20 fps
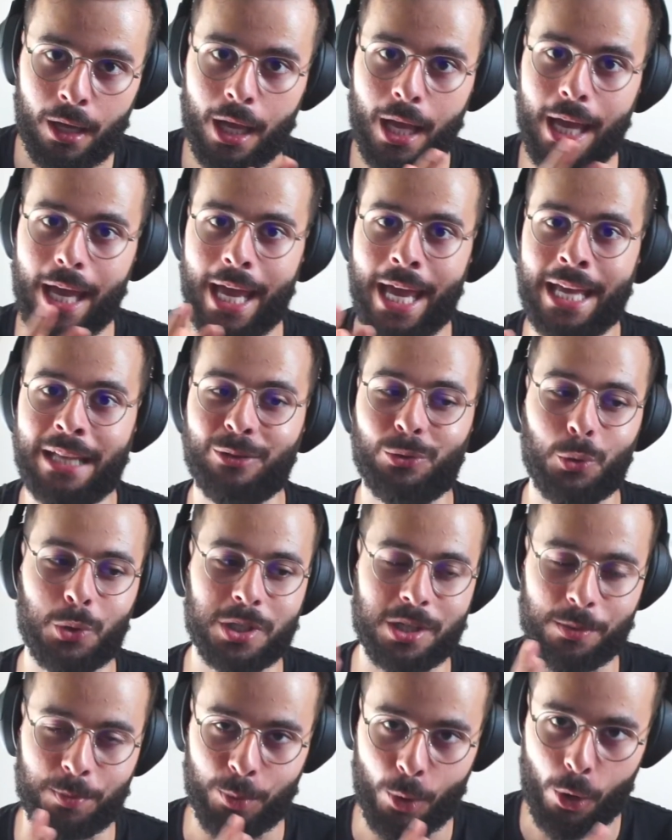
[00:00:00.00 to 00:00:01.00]
and to
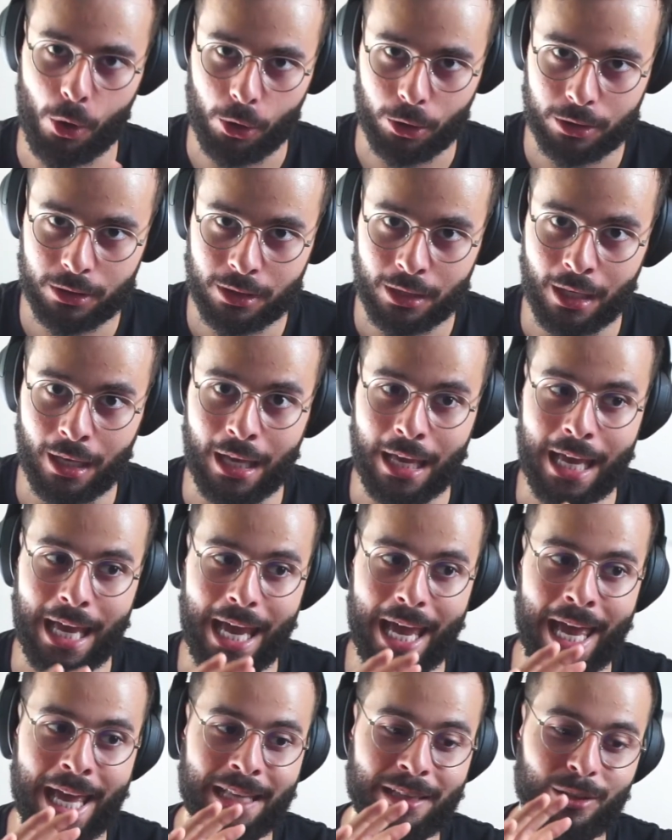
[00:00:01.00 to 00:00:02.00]
support
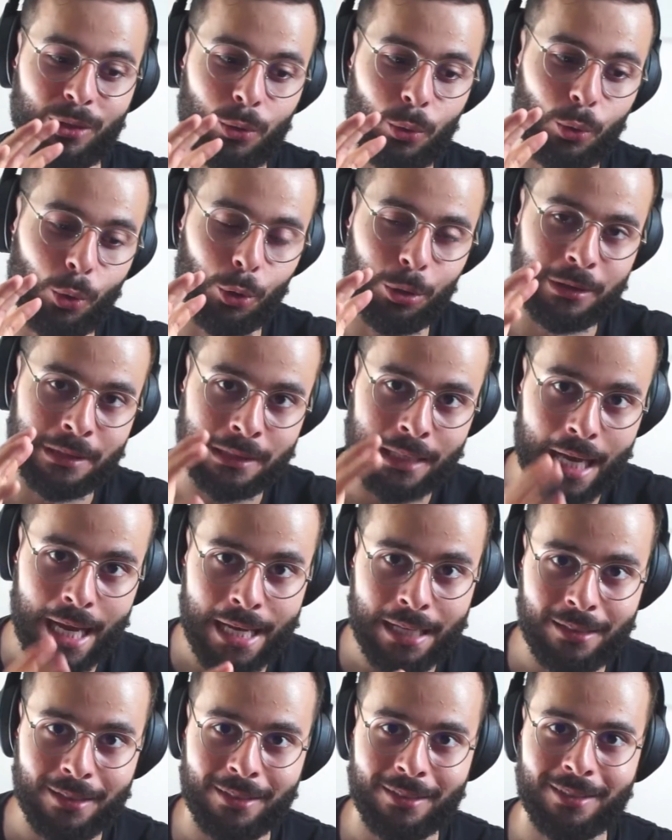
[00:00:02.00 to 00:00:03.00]
and to
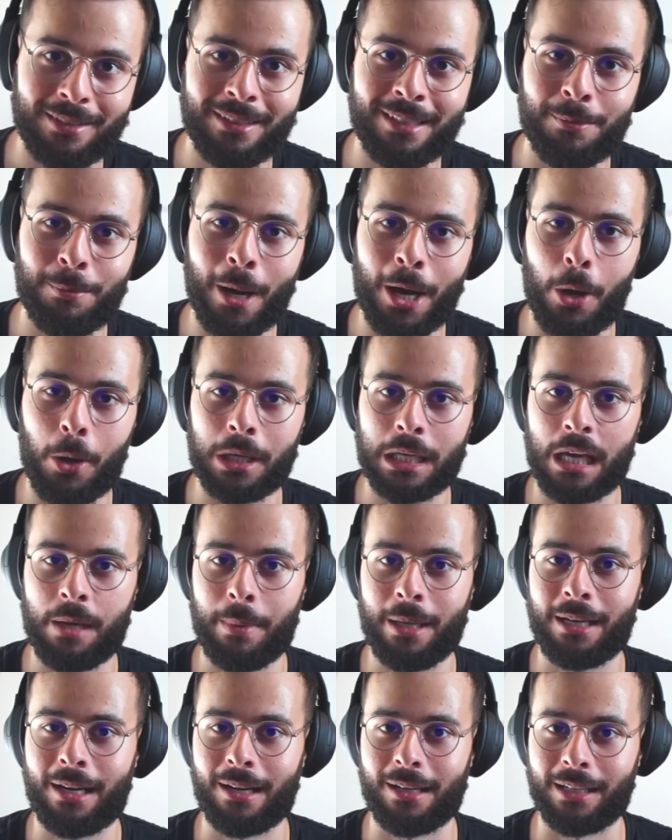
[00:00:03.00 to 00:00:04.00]
contain the
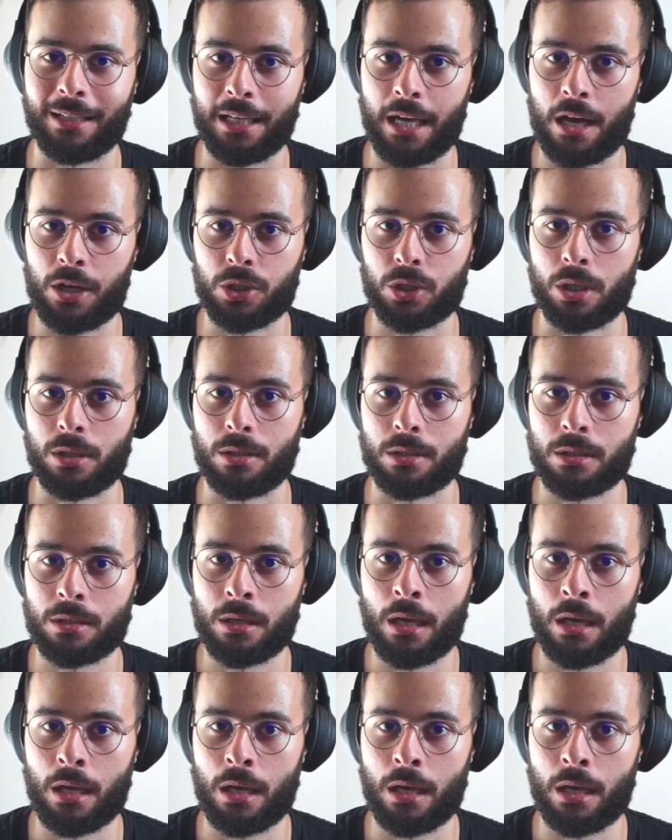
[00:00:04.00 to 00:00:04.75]
biochemical reactions.